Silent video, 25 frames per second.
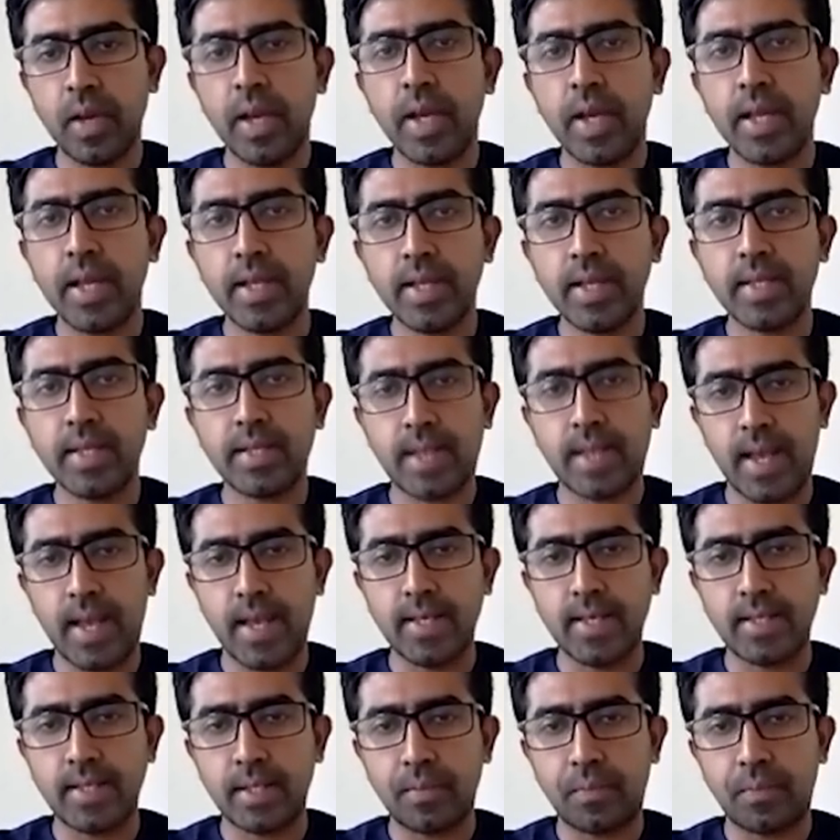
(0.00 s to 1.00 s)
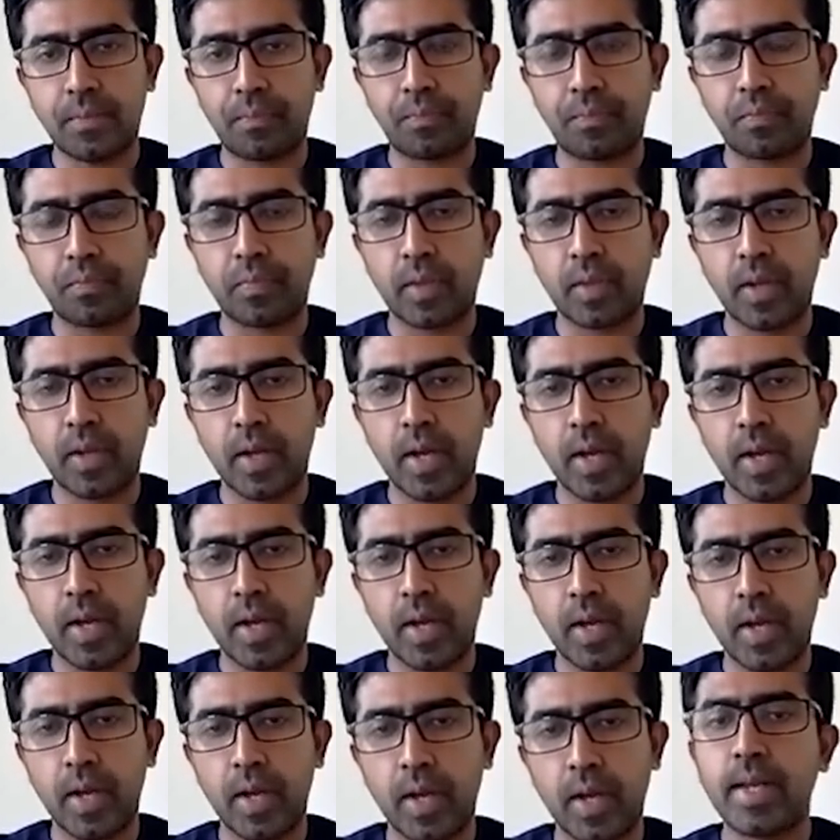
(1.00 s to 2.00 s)
In this case,
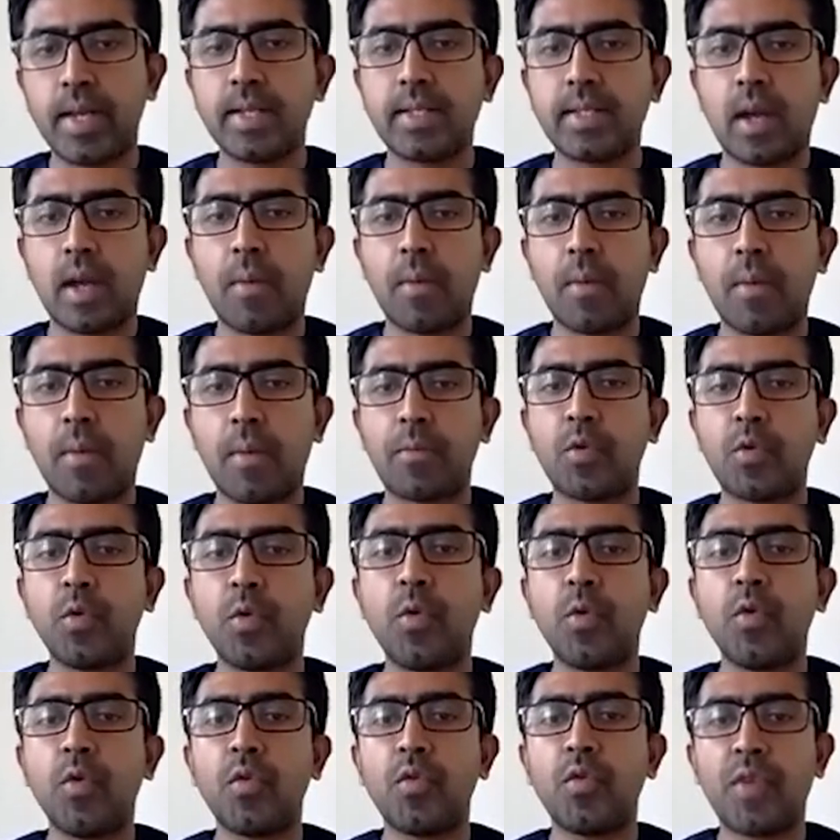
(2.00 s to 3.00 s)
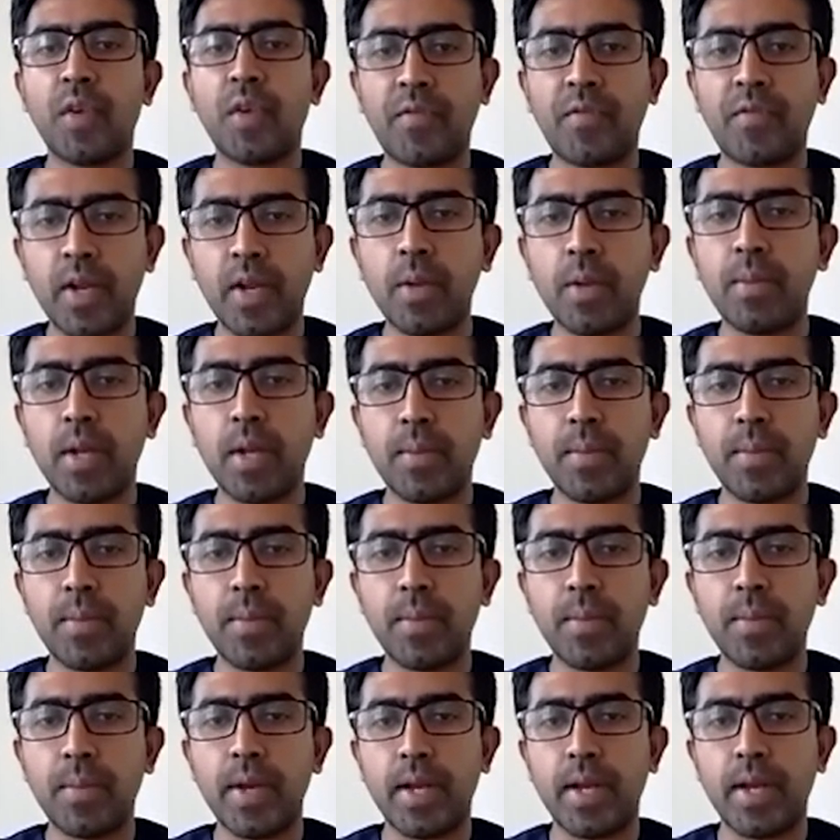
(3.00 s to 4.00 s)
it extends up to 15
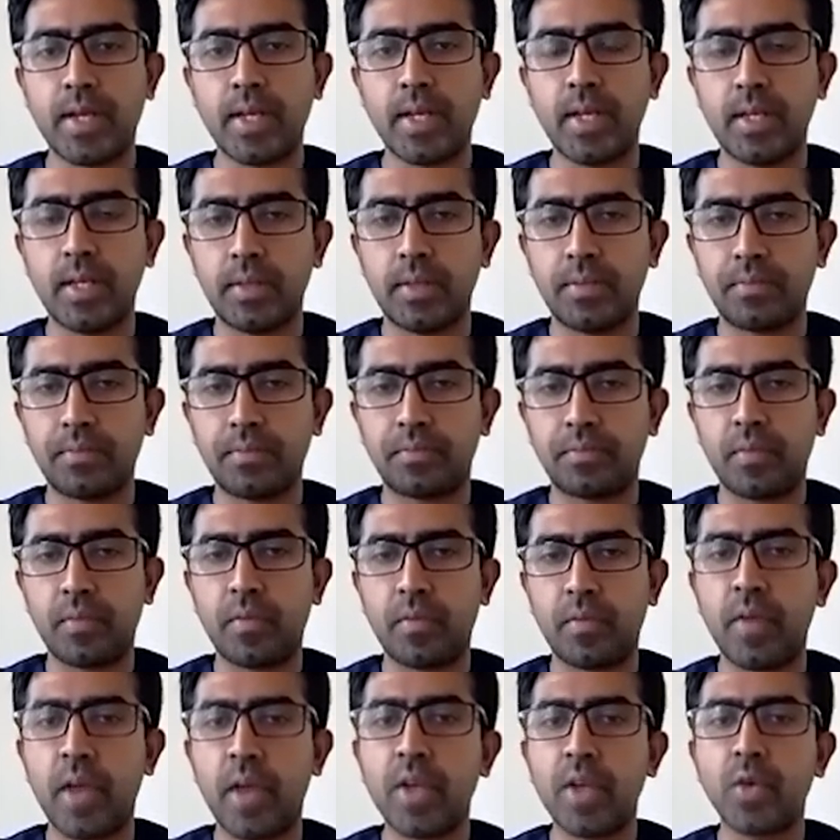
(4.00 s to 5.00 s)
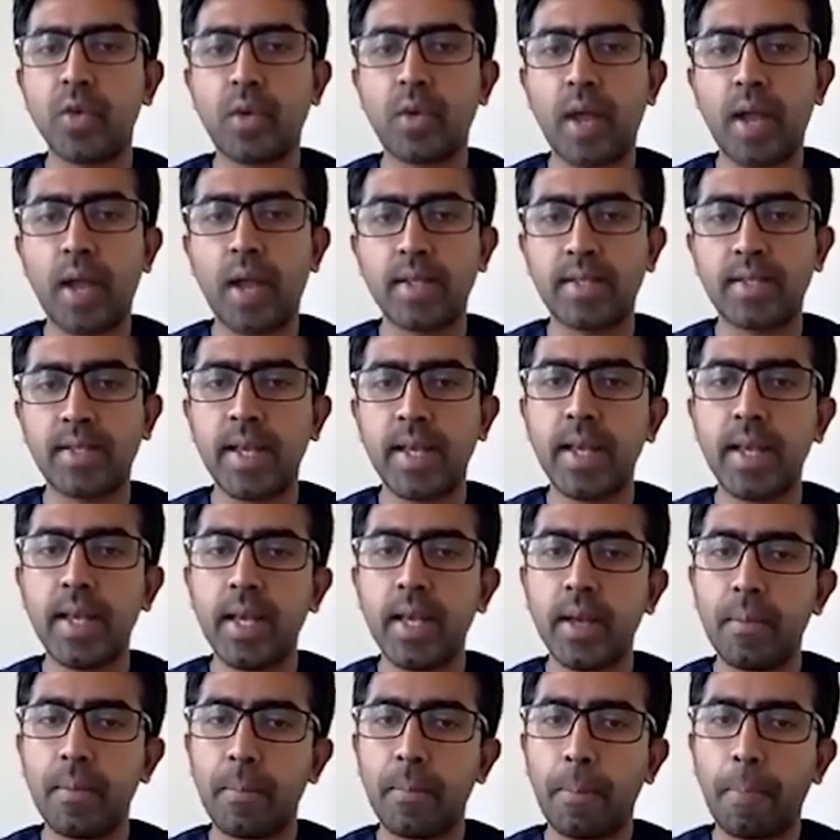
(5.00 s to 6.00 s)
millimeter, where you can
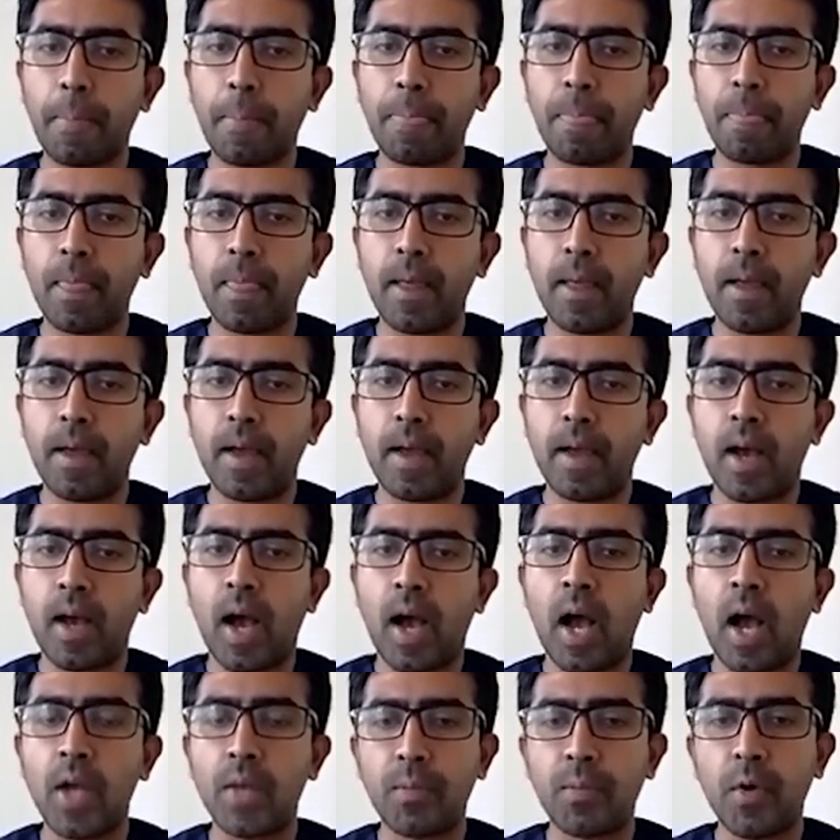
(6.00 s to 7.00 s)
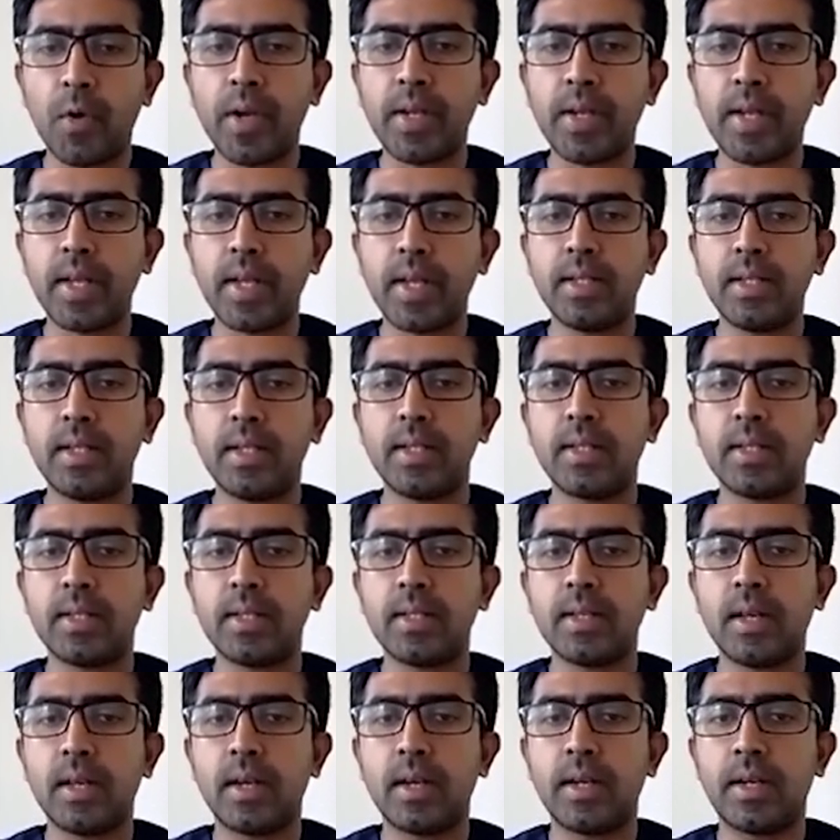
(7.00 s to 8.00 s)
see hypointense
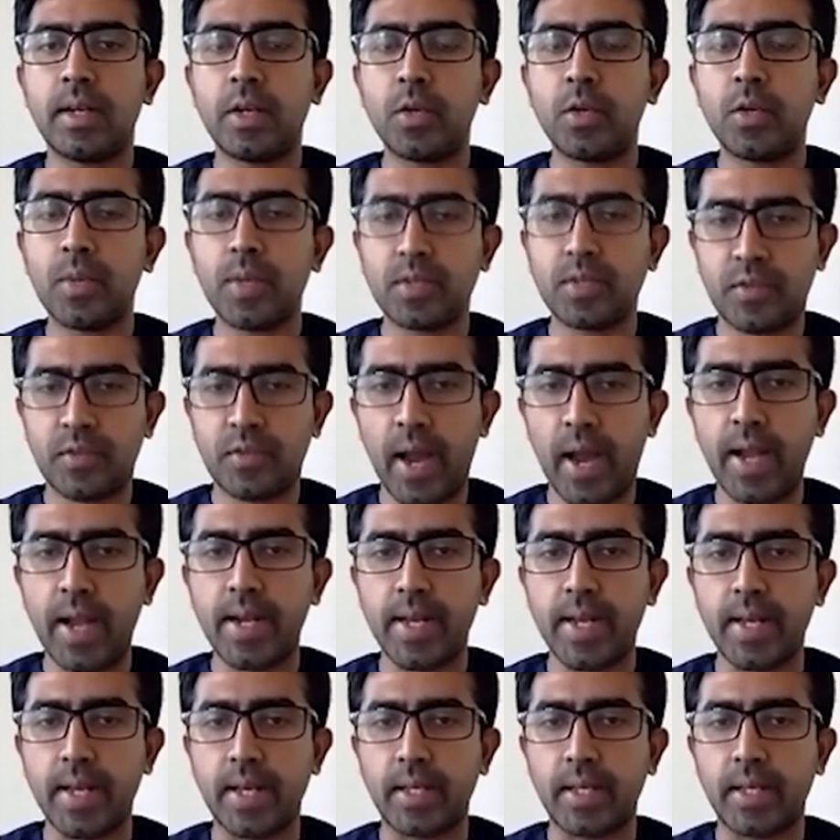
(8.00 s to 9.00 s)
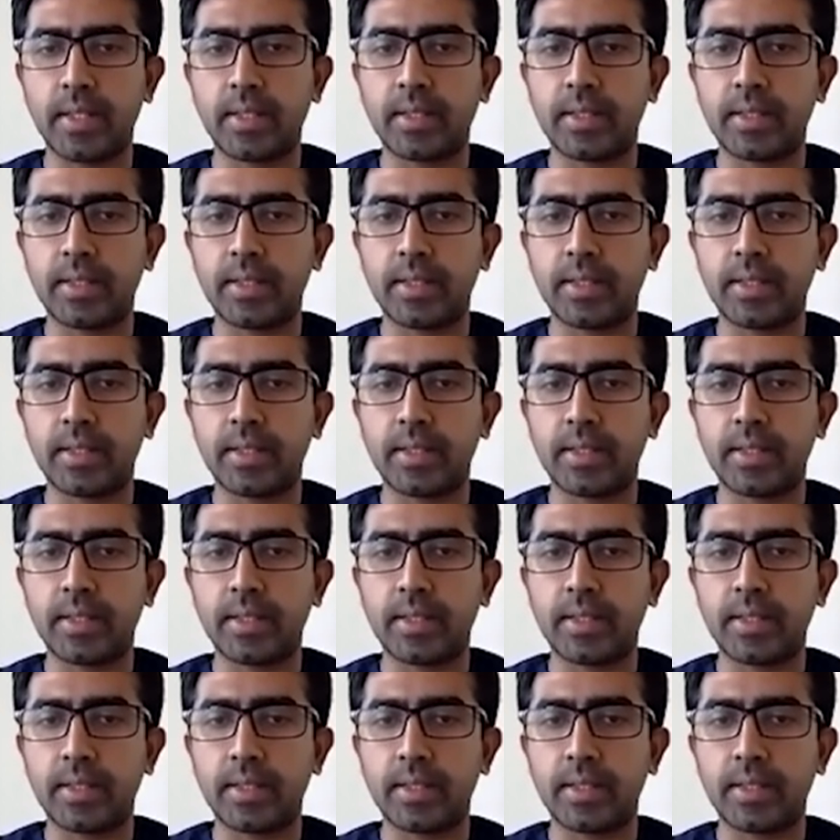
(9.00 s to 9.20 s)
tumor stranding